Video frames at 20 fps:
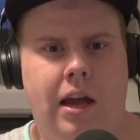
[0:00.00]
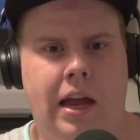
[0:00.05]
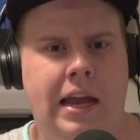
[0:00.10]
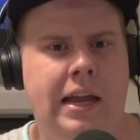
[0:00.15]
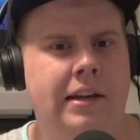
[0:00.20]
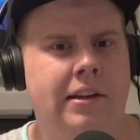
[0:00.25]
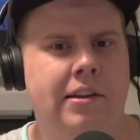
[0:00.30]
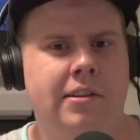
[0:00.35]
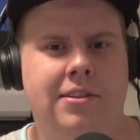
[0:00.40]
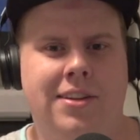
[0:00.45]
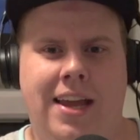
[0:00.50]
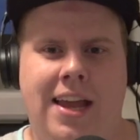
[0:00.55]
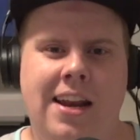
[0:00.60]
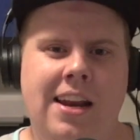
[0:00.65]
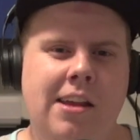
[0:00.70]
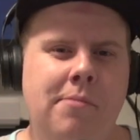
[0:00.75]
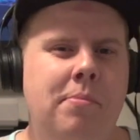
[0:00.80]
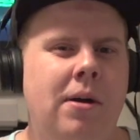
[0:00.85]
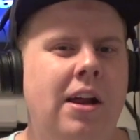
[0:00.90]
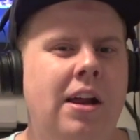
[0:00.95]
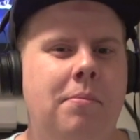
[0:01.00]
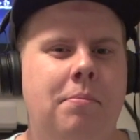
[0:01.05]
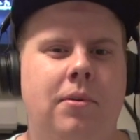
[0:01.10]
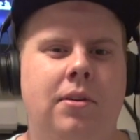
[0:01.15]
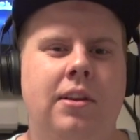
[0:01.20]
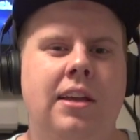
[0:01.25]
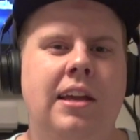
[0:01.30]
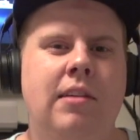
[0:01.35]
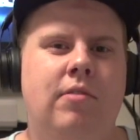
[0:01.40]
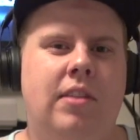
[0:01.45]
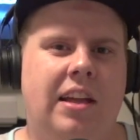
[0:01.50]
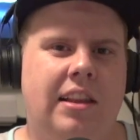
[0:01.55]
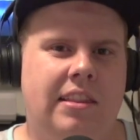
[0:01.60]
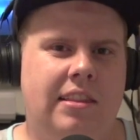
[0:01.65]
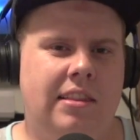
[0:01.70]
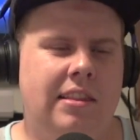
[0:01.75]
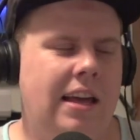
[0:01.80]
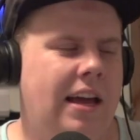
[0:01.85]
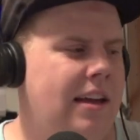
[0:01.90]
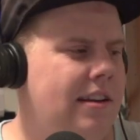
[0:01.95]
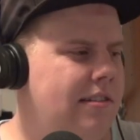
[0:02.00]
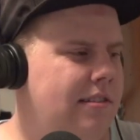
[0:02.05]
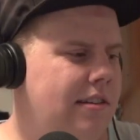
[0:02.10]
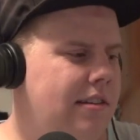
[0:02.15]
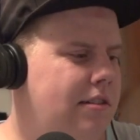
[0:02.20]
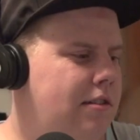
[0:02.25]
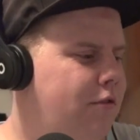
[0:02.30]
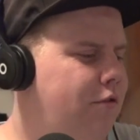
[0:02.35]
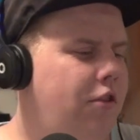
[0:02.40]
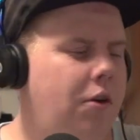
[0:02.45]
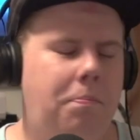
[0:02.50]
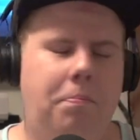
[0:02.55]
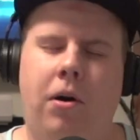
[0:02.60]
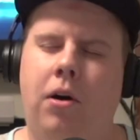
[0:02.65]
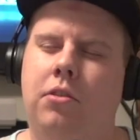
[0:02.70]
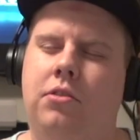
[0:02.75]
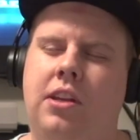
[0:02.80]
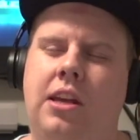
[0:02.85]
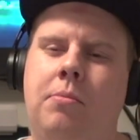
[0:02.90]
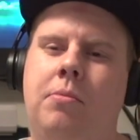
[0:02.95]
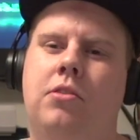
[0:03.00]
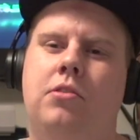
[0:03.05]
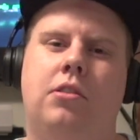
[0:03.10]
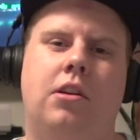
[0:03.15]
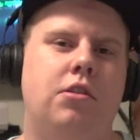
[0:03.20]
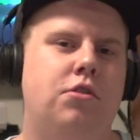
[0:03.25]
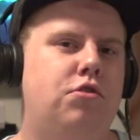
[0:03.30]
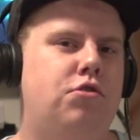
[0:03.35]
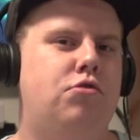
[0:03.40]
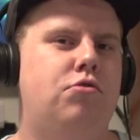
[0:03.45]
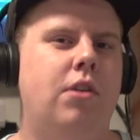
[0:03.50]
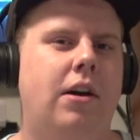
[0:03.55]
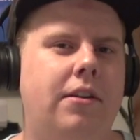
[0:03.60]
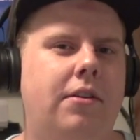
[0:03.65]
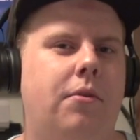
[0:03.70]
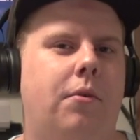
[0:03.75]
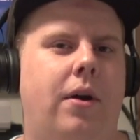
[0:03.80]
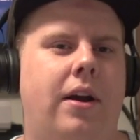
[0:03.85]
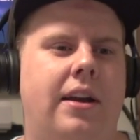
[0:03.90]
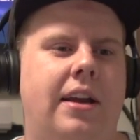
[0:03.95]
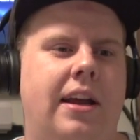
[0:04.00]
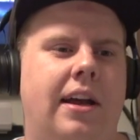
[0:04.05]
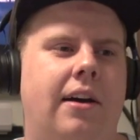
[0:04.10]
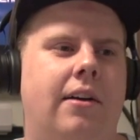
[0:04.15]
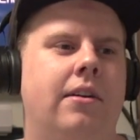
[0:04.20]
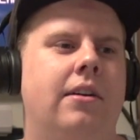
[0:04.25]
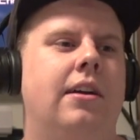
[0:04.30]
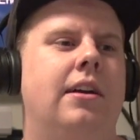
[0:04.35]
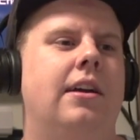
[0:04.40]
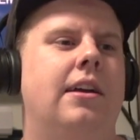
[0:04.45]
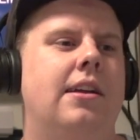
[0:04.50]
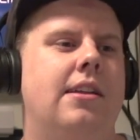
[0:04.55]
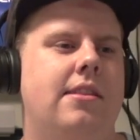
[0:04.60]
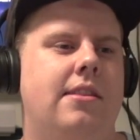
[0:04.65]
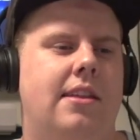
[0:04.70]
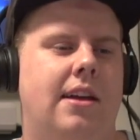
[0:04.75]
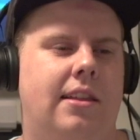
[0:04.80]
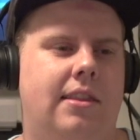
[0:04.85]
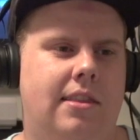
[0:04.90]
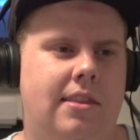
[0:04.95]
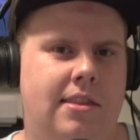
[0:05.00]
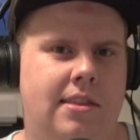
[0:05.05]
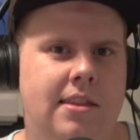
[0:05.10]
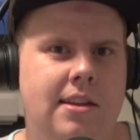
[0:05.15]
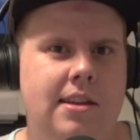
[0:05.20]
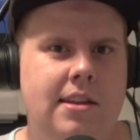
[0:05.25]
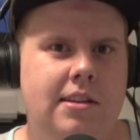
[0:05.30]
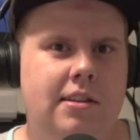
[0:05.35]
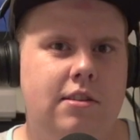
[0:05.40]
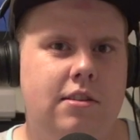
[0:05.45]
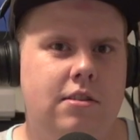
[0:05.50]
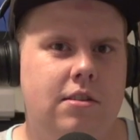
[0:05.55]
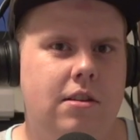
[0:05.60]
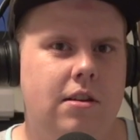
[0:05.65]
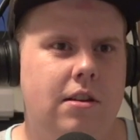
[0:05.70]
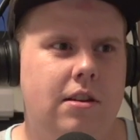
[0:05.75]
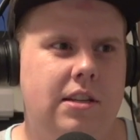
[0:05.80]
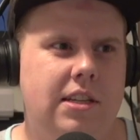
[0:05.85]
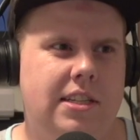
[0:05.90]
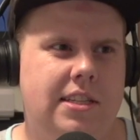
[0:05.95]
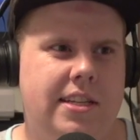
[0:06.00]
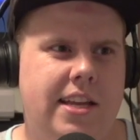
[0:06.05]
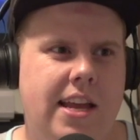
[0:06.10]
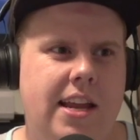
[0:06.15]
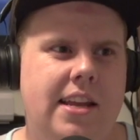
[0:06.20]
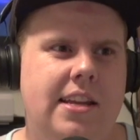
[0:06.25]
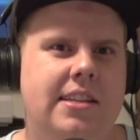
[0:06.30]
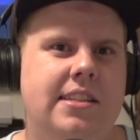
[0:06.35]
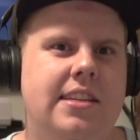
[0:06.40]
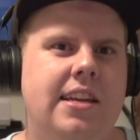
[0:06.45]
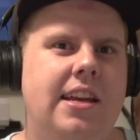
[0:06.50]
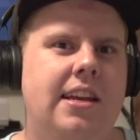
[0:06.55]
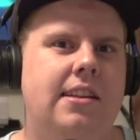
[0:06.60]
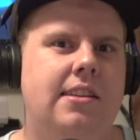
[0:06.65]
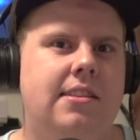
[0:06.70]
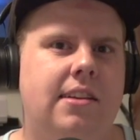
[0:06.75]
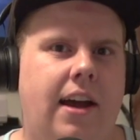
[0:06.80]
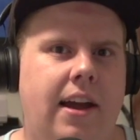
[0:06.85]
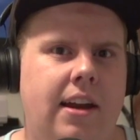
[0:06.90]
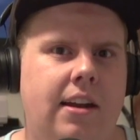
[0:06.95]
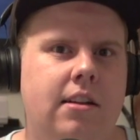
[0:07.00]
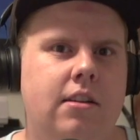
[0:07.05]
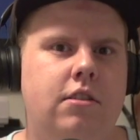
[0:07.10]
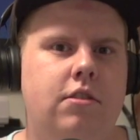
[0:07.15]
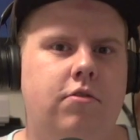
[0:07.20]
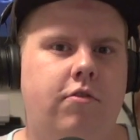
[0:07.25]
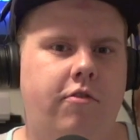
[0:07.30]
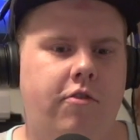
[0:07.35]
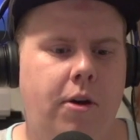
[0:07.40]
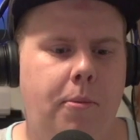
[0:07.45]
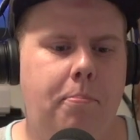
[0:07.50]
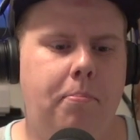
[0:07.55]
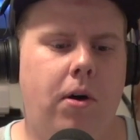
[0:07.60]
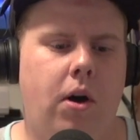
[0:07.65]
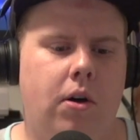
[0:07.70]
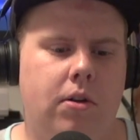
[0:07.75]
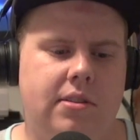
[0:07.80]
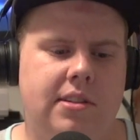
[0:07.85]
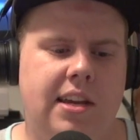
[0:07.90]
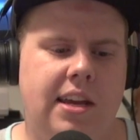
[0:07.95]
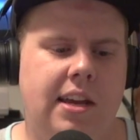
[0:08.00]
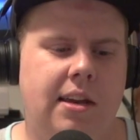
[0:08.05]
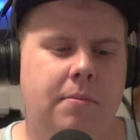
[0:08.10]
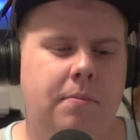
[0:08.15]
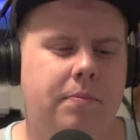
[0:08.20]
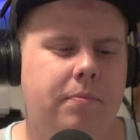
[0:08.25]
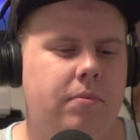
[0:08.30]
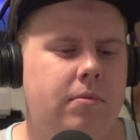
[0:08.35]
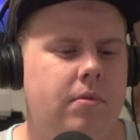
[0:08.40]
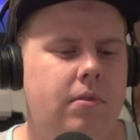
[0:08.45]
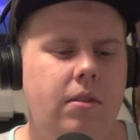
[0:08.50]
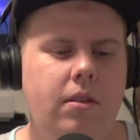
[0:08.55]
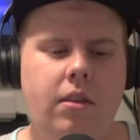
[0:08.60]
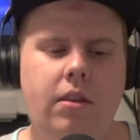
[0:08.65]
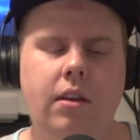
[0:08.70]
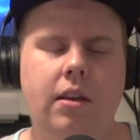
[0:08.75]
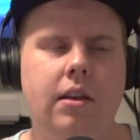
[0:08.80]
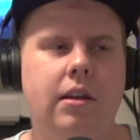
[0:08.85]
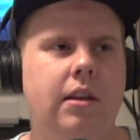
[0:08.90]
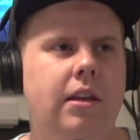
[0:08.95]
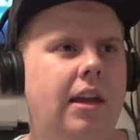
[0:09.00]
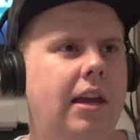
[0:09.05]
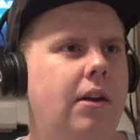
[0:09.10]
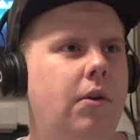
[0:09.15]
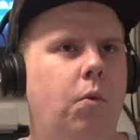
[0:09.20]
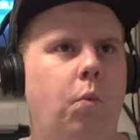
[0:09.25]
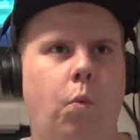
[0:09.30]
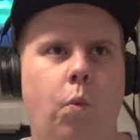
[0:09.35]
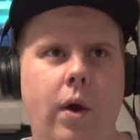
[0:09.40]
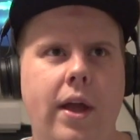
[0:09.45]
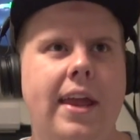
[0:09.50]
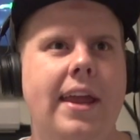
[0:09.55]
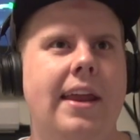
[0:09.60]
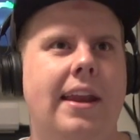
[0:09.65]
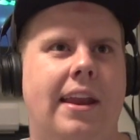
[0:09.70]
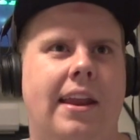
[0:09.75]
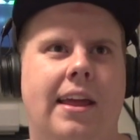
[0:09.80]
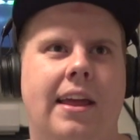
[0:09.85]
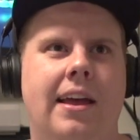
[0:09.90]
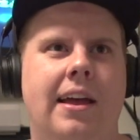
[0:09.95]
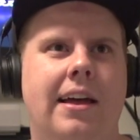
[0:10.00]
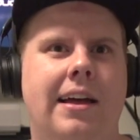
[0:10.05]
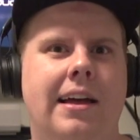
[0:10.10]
And does anybody believe that as this football team is constructed right now, that this Tennessee Titans football team can win?